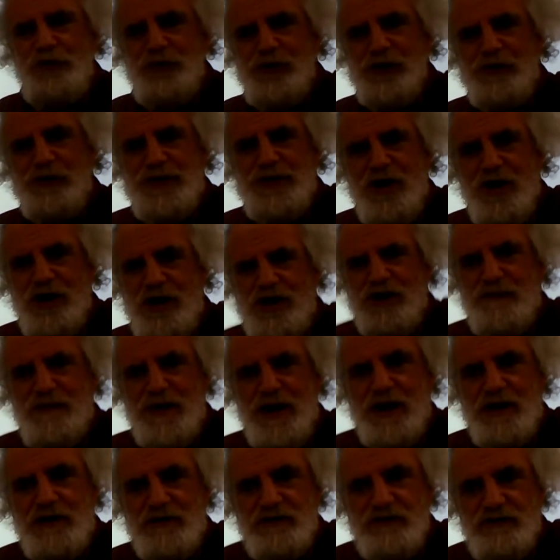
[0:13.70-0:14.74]
We're going to be talking
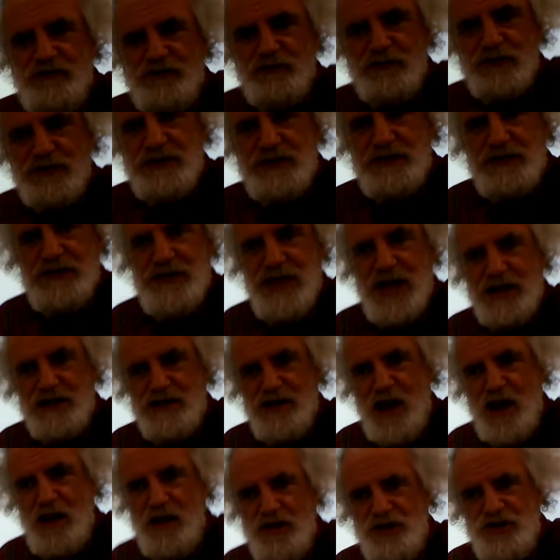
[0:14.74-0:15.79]
about some of the
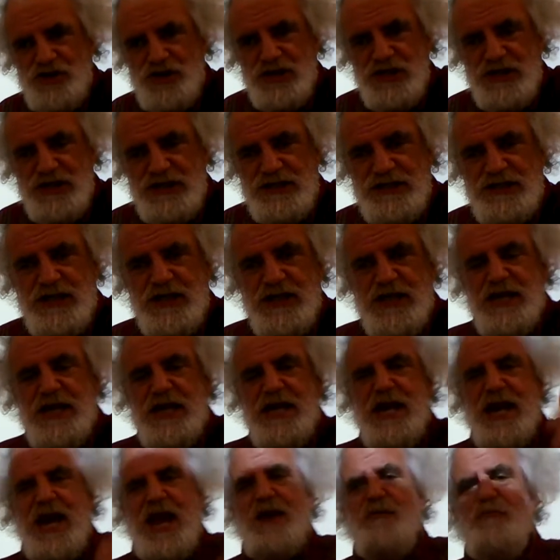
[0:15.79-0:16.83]
technologies
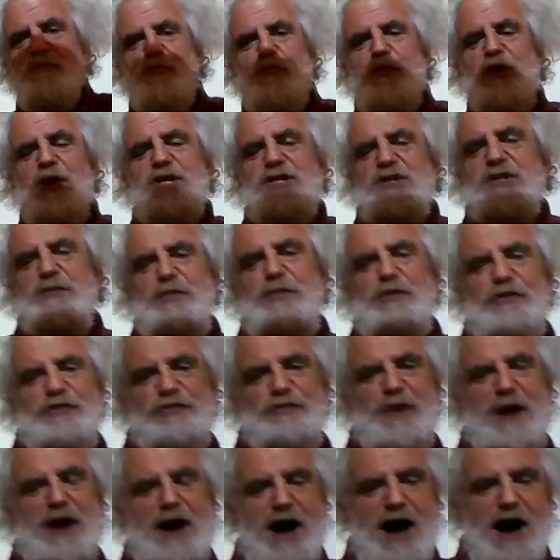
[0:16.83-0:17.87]
and principles
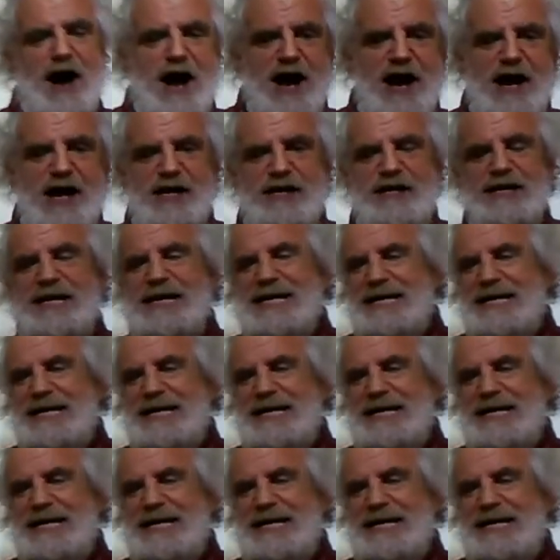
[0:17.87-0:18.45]
behind